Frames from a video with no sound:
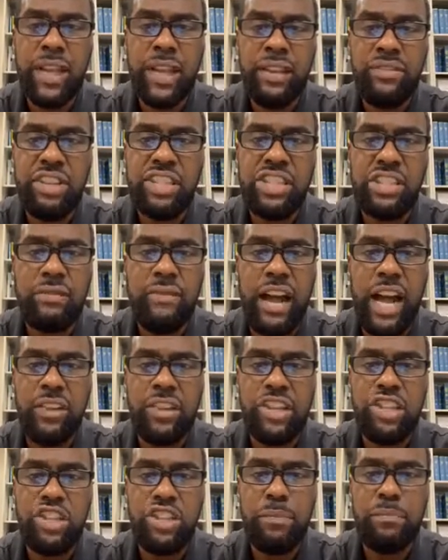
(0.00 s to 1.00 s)
This is a
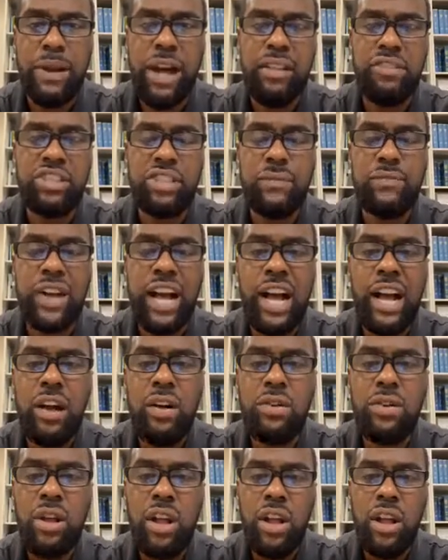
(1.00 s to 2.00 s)
violation of policy
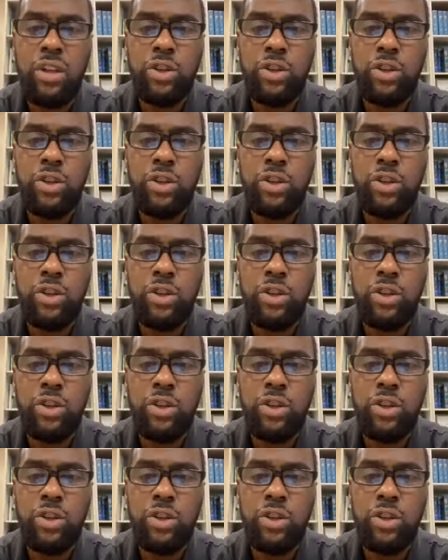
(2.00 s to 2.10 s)
file.